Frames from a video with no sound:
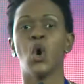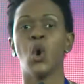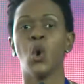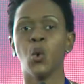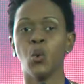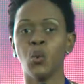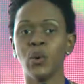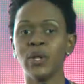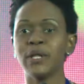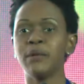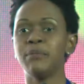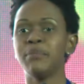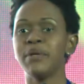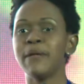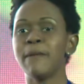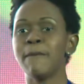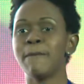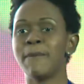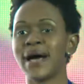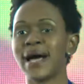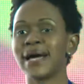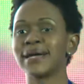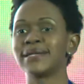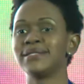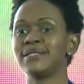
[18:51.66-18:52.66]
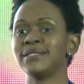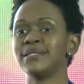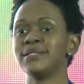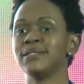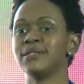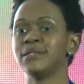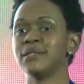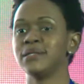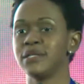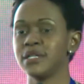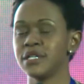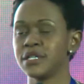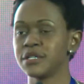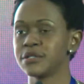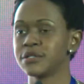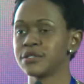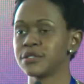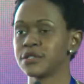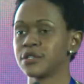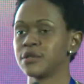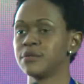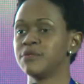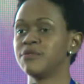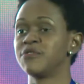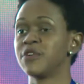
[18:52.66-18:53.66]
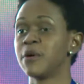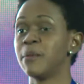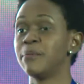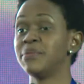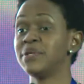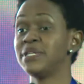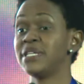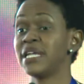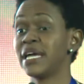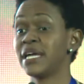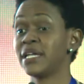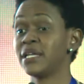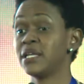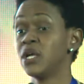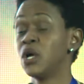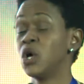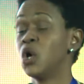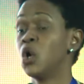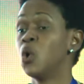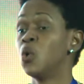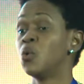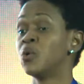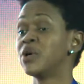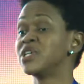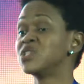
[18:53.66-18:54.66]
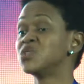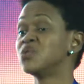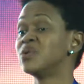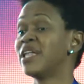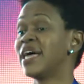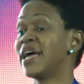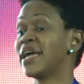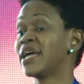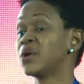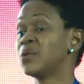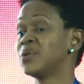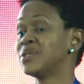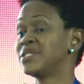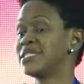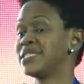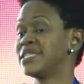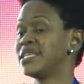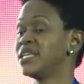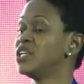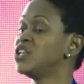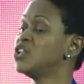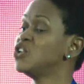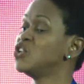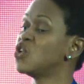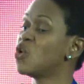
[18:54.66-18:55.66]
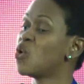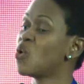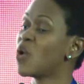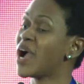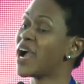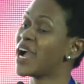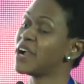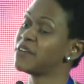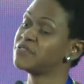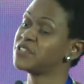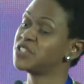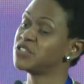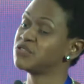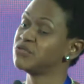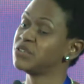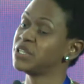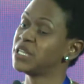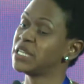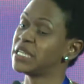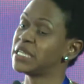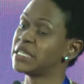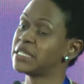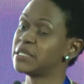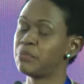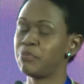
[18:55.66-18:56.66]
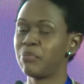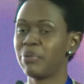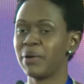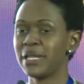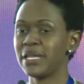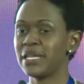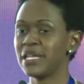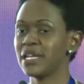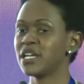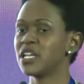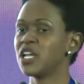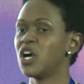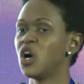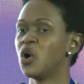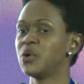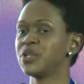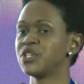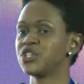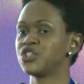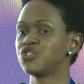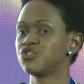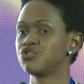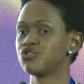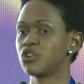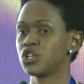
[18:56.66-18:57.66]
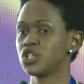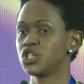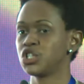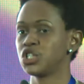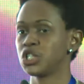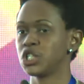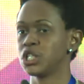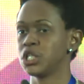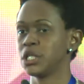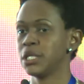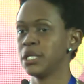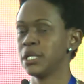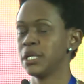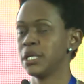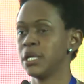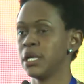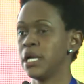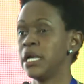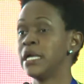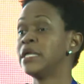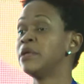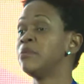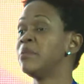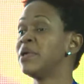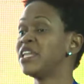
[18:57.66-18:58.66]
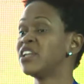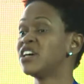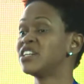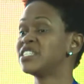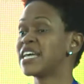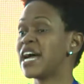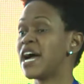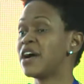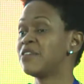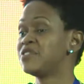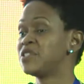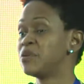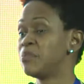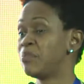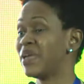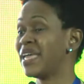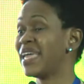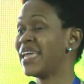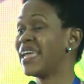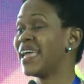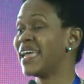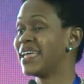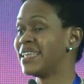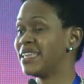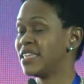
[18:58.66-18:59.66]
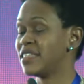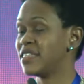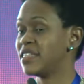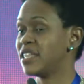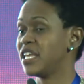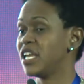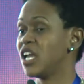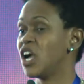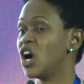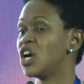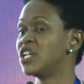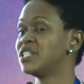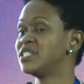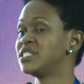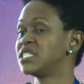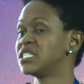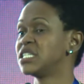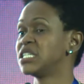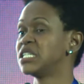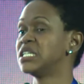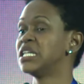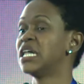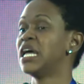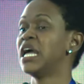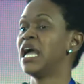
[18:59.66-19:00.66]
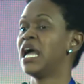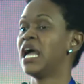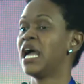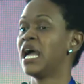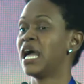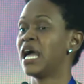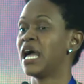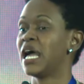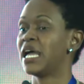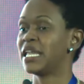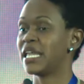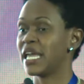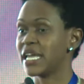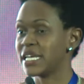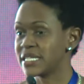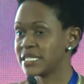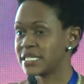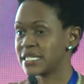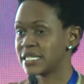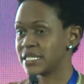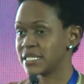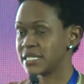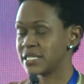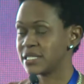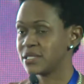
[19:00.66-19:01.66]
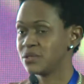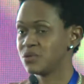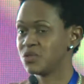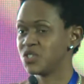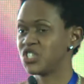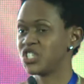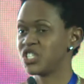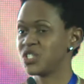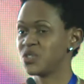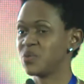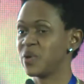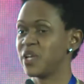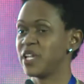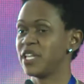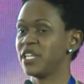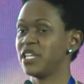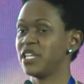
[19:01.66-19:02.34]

will be impacted in the near term from debt. Whereas with equity, you don't have to really, depending on how it's structured, you may not have to pay anything until an exit, which is when